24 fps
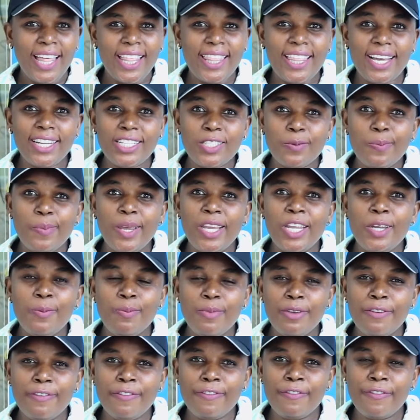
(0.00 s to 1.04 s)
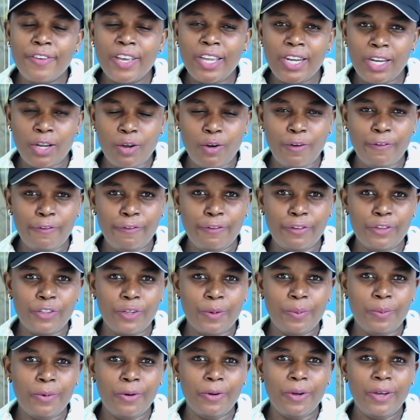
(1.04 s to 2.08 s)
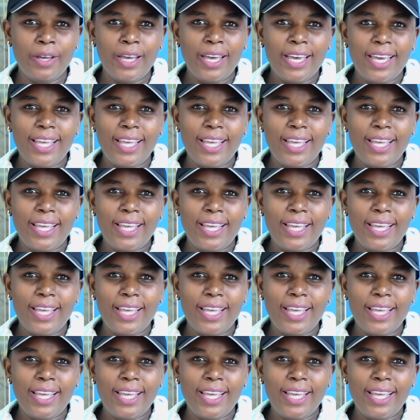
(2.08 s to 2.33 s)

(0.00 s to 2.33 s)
That made me very comfortable.